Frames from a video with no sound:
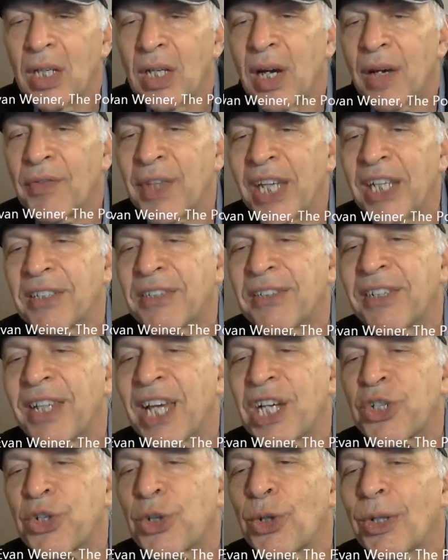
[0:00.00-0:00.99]
of the
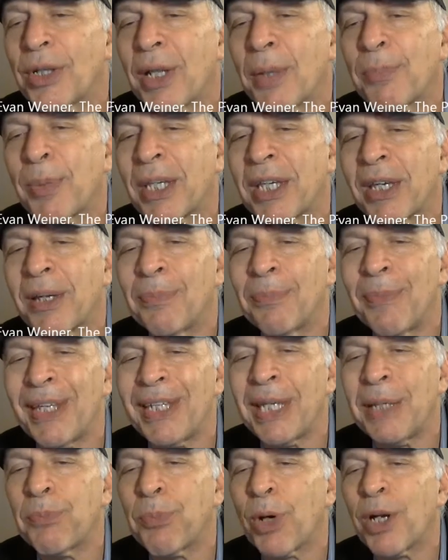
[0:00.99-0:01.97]
International Olympic
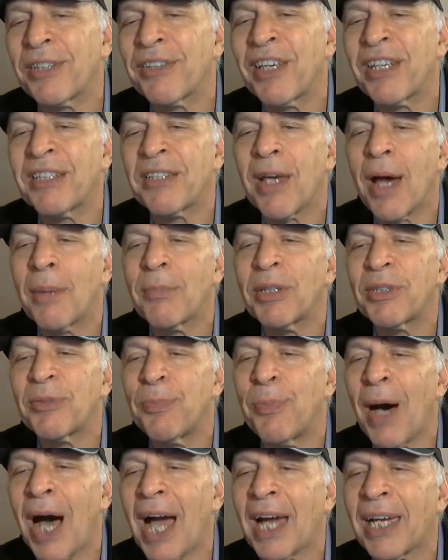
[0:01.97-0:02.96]
Committee President Thomas
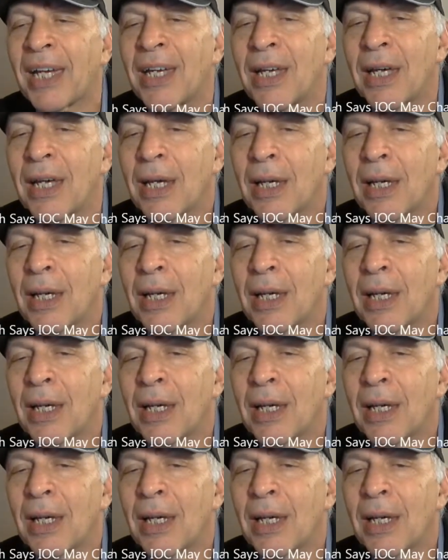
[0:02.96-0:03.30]
Bach